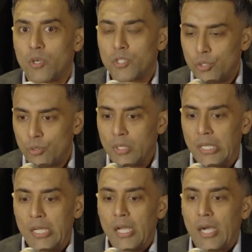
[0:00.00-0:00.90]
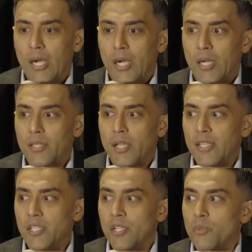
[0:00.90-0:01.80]
War II. The
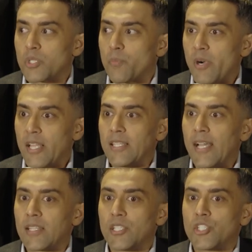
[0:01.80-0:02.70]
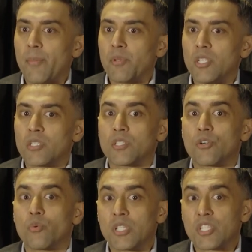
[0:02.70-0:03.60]
idea was spread that the Japanese,
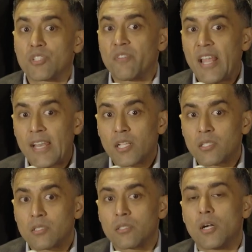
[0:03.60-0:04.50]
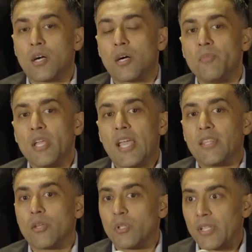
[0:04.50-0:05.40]
they're religious fanatics,
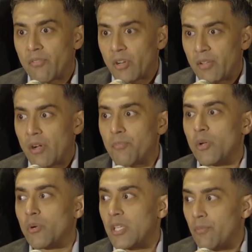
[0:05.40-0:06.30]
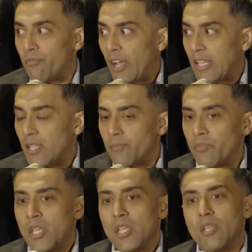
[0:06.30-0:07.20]
and they will never give up, they will keep fighting,
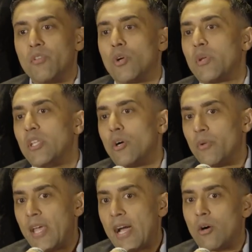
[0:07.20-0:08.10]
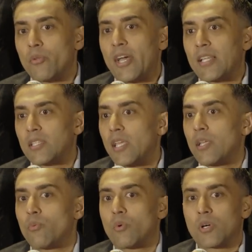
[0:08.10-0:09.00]
even though we know now that
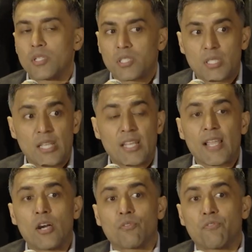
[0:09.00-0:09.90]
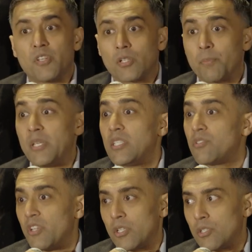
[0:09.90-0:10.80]
they were sending out
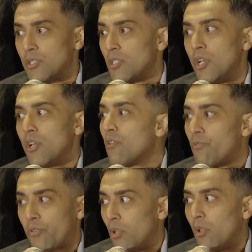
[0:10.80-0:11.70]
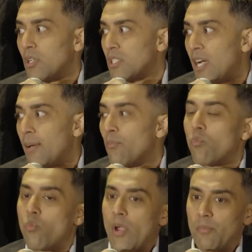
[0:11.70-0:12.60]
peace feelers for a long time,
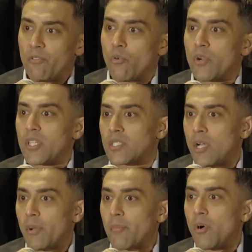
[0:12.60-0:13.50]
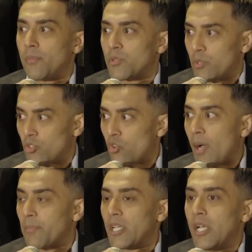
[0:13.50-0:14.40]
way before the atomic bombs were
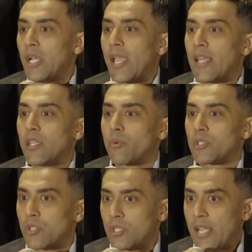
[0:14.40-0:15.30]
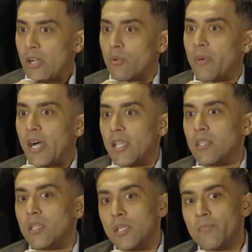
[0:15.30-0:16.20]
dropped, and they were turned down by
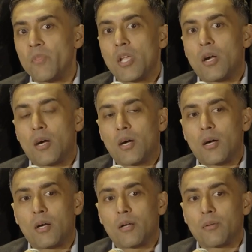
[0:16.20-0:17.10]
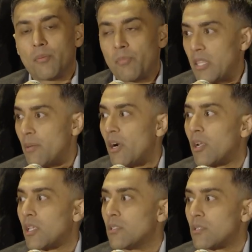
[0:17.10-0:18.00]
the
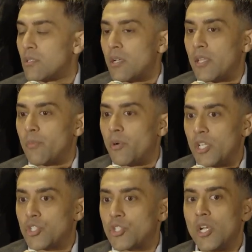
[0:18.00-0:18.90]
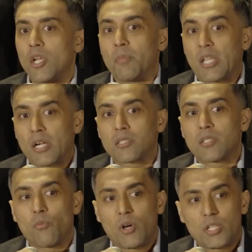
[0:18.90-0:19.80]
Americans and the British, because
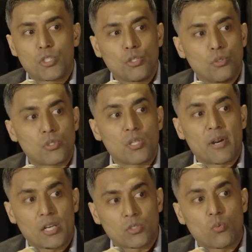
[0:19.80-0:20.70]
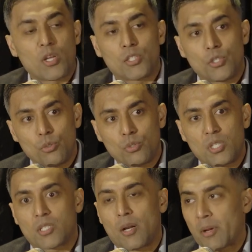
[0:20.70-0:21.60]
the Americans wanted to use
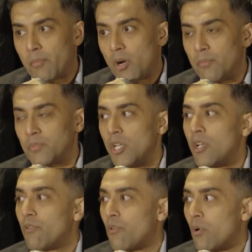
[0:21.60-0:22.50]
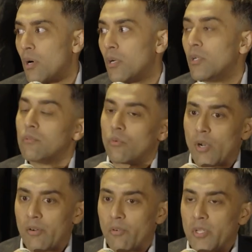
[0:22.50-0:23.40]
the atomic bombs for
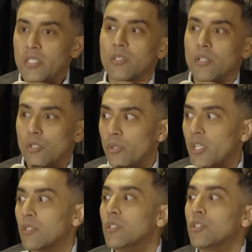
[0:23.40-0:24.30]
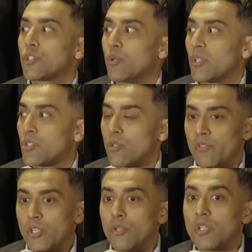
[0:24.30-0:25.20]
whatever reason, including showing the
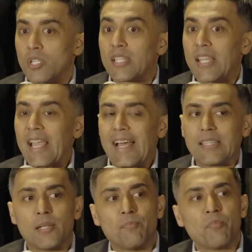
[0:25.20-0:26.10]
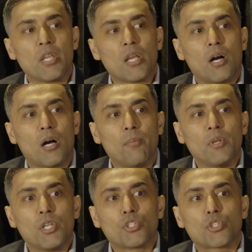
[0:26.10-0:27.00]
Soviet Union that they had them.
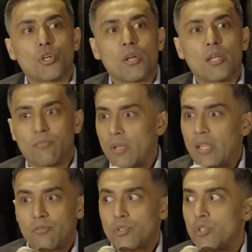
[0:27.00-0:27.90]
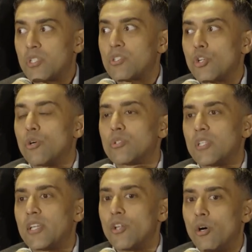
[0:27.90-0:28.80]
So this shows
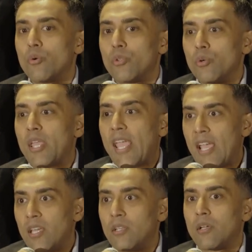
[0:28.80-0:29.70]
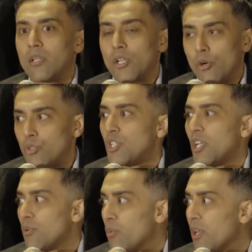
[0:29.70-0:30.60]
that, no, you can
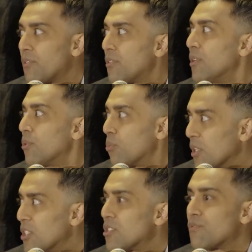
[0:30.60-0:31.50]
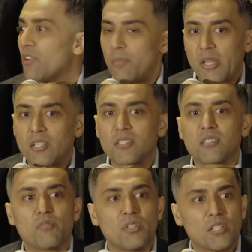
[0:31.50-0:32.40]
negotiate with religious
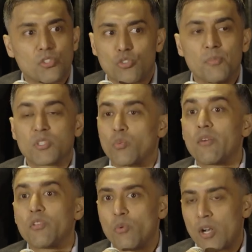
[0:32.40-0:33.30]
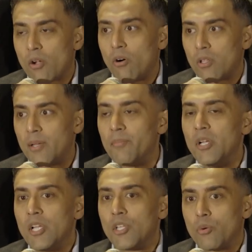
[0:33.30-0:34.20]
fundamentalists, even extremists, whatever you want to call them,
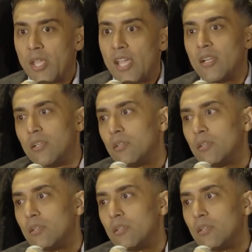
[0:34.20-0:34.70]
you can.